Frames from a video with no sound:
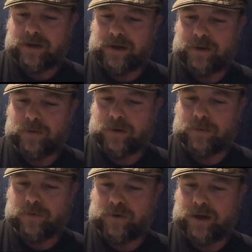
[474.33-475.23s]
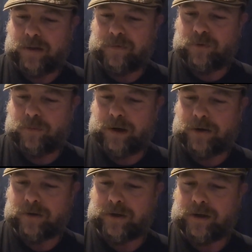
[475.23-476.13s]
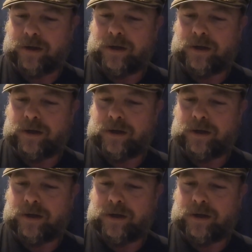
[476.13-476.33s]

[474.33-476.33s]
and you want to proof it down before barreling.